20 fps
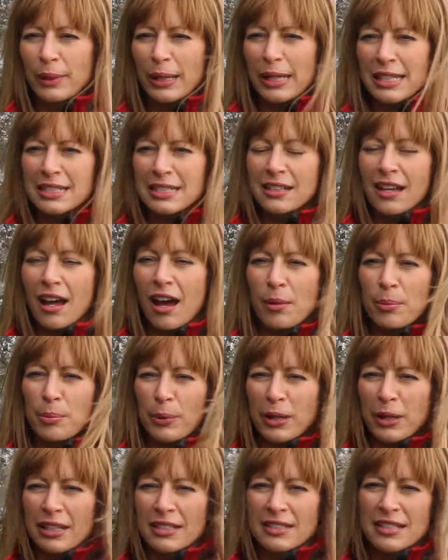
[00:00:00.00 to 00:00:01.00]
Wind and
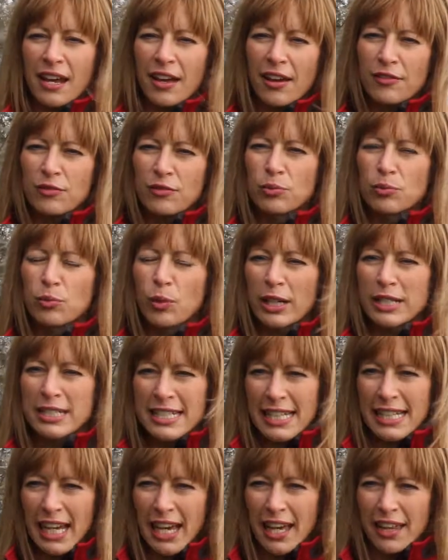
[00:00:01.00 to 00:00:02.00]
Upwind have worked
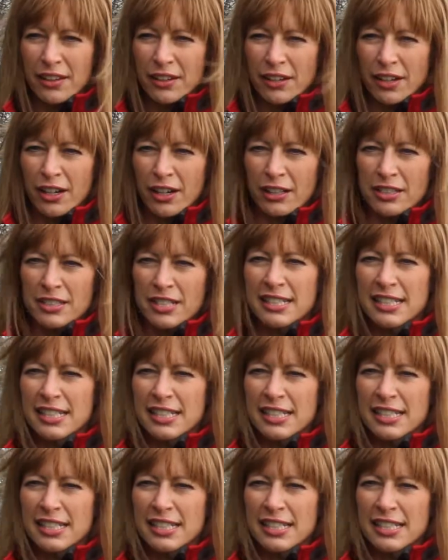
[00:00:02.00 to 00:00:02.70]
together to